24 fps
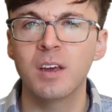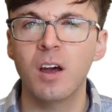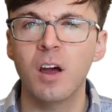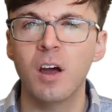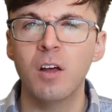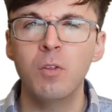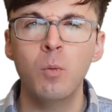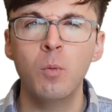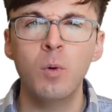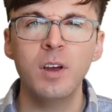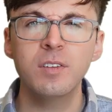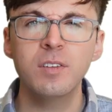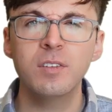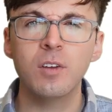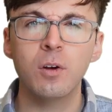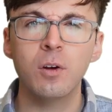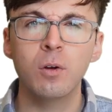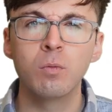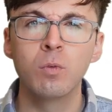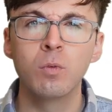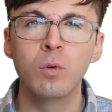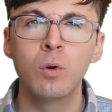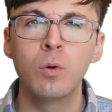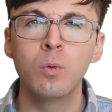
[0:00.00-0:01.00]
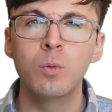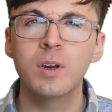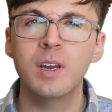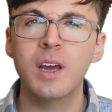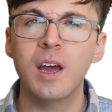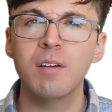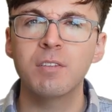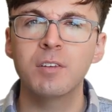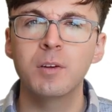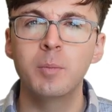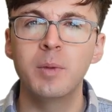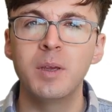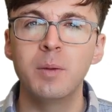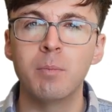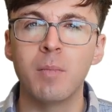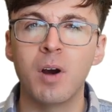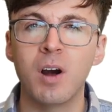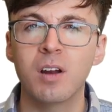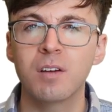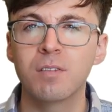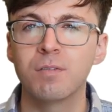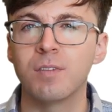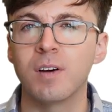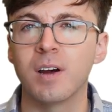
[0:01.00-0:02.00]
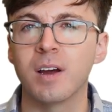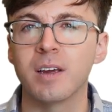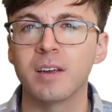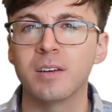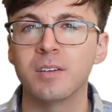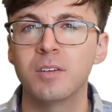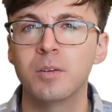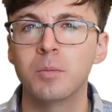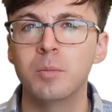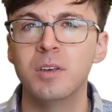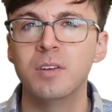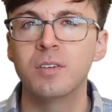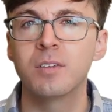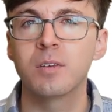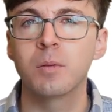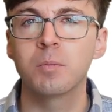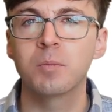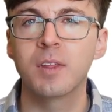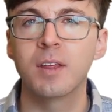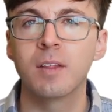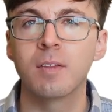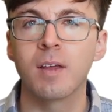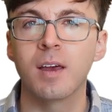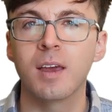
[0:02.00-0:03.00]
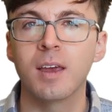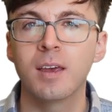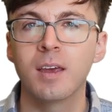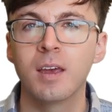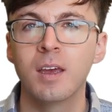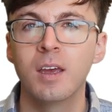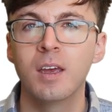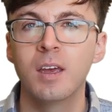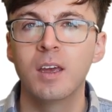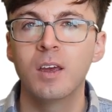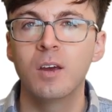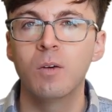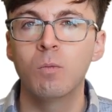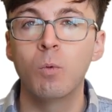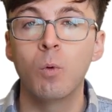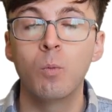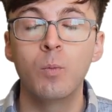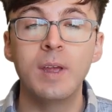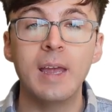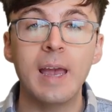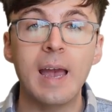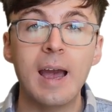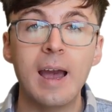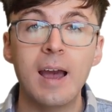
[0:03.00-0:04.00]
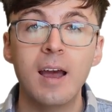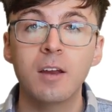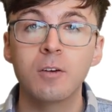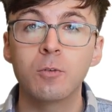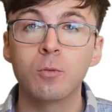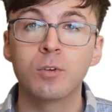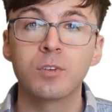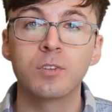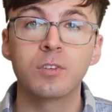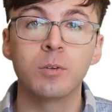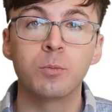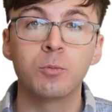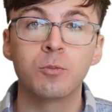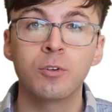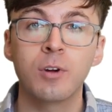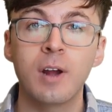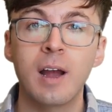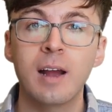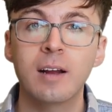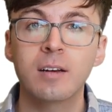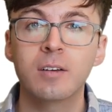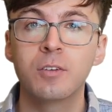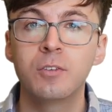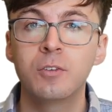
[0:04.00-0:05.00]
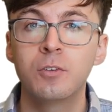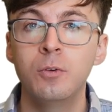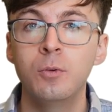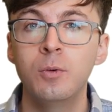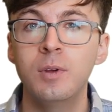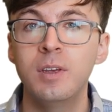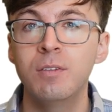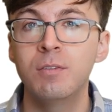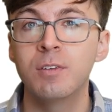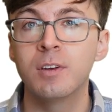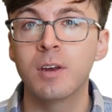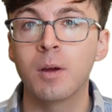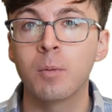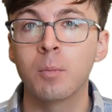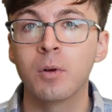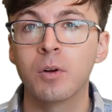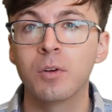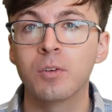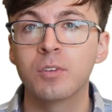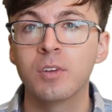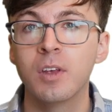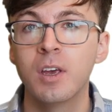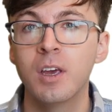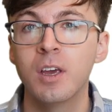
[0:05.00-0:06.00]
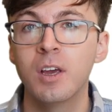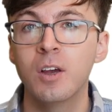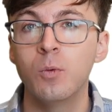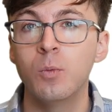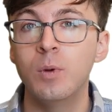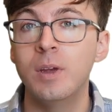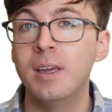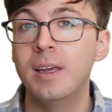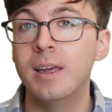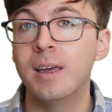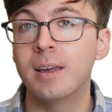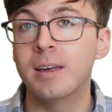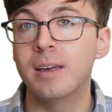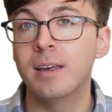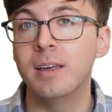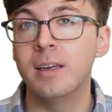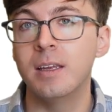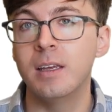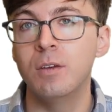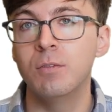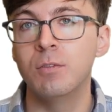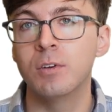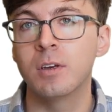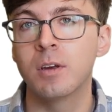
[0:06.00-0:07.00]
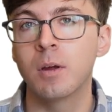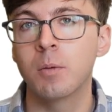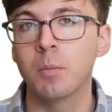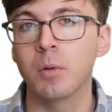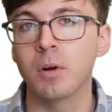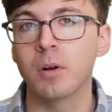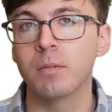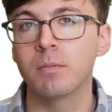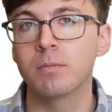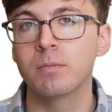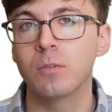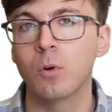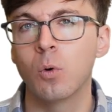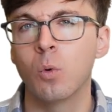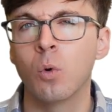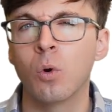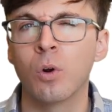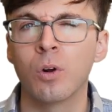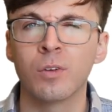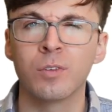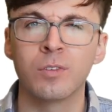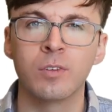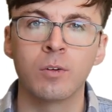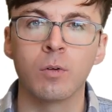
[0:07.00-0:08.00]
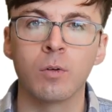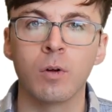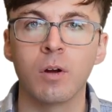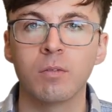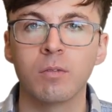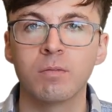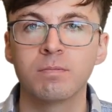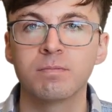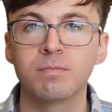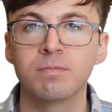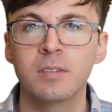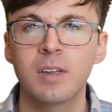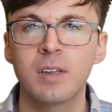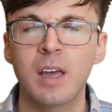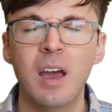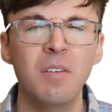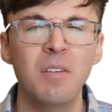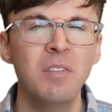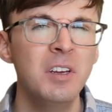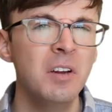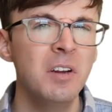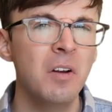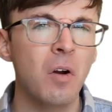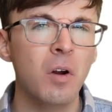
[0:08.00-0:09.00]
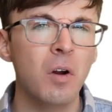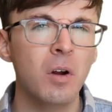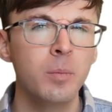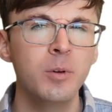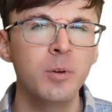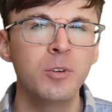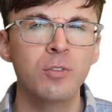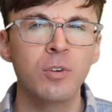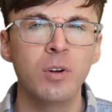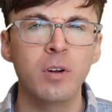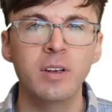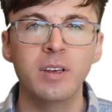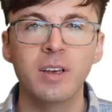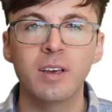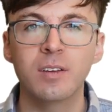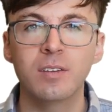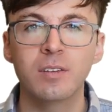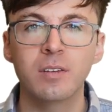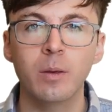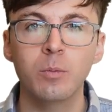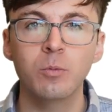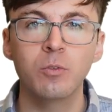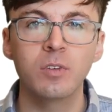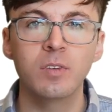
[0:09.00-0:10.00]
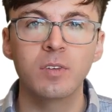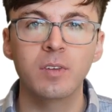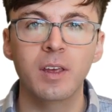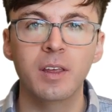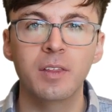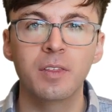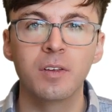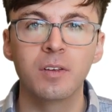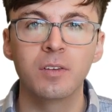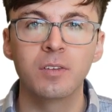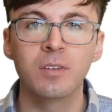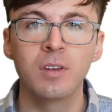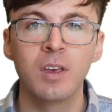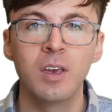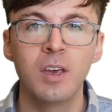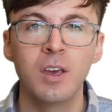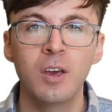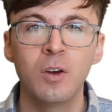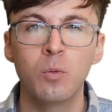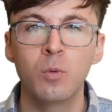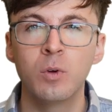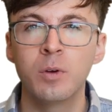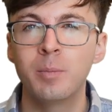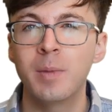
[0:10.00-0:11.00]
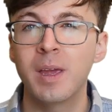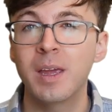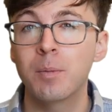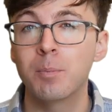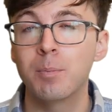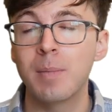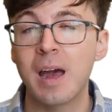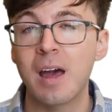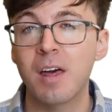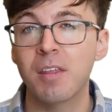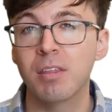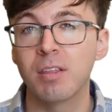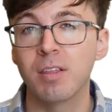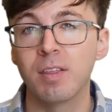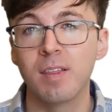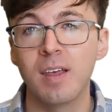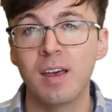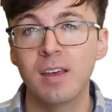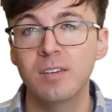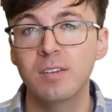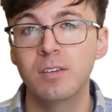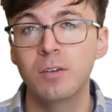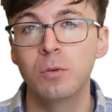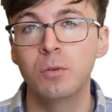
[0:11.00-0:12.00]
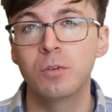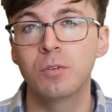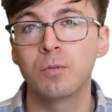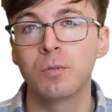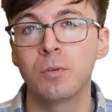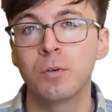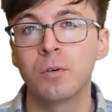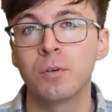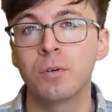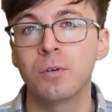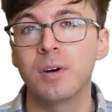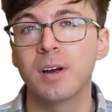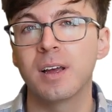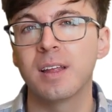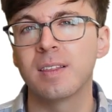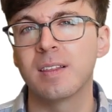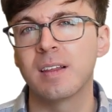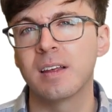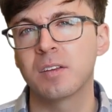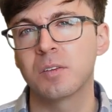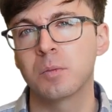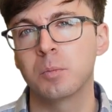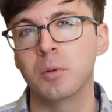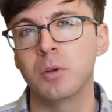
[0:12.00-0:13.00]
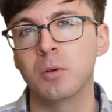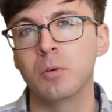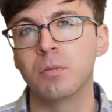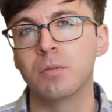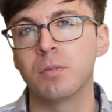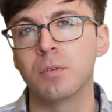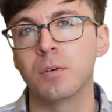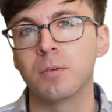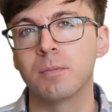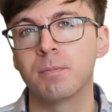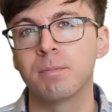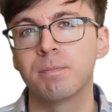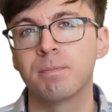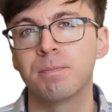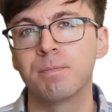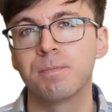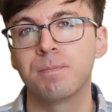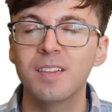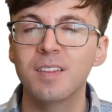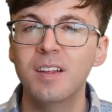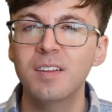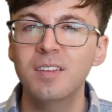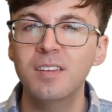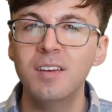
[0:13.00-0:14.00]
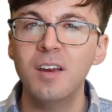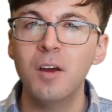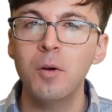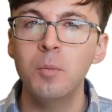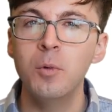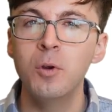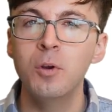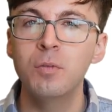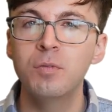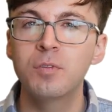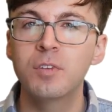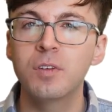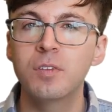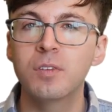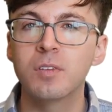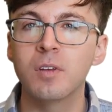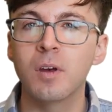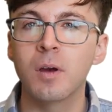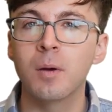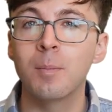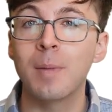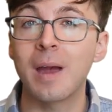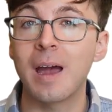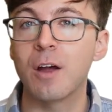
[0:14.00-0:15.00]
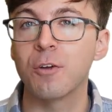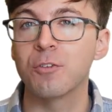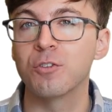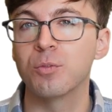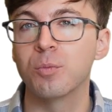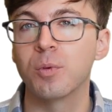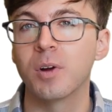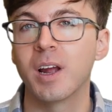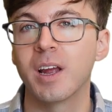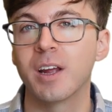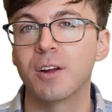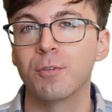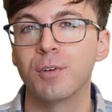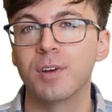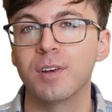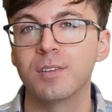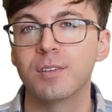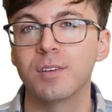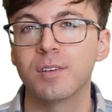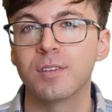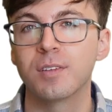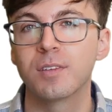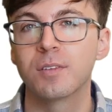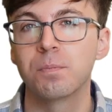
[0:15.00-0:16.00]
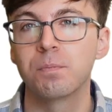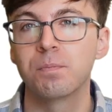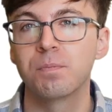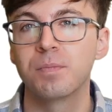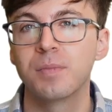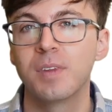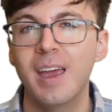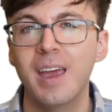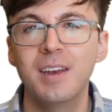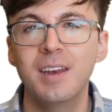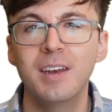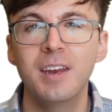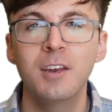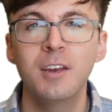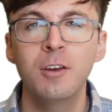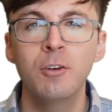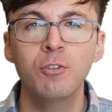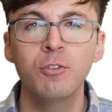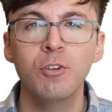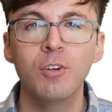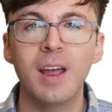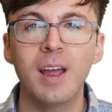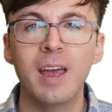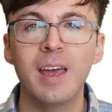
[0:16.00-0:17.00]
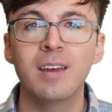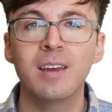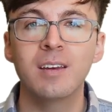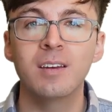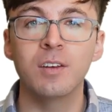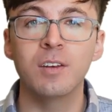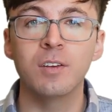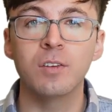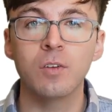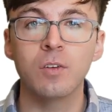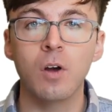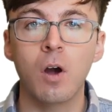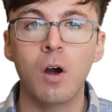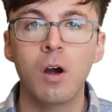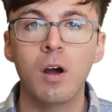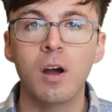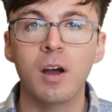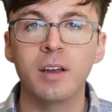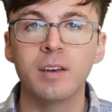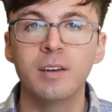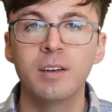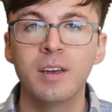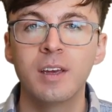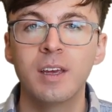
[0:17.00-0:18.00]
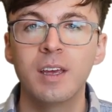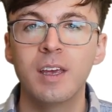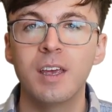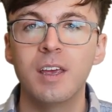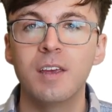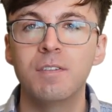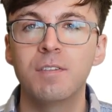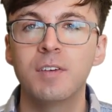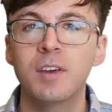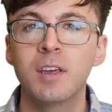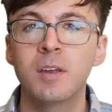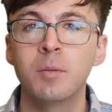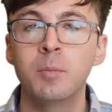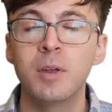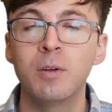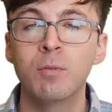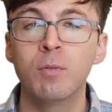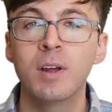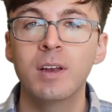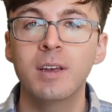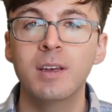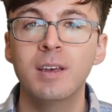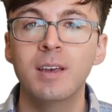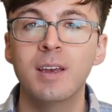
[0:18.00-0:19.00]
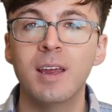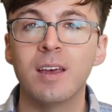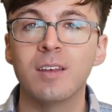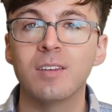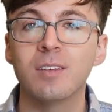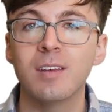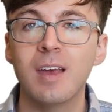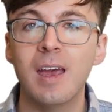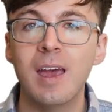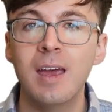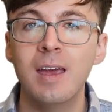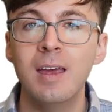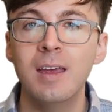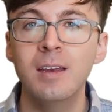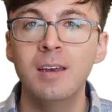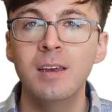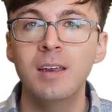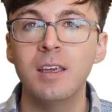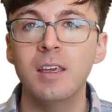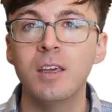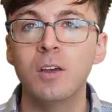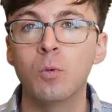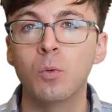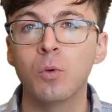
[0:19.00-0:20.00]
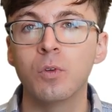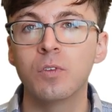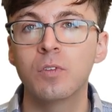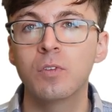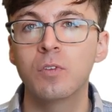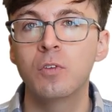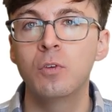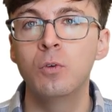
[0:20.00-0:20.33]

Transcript: Otherwise, a rule would have to be modified to be something like, when we add or subtract two even numbers, we get an even number, or 0. Having arbitrary exceptions like this would make math less useful and less beautiful. Let's now move to some algebraic reasons. An integer n is odd if it can be written as n equals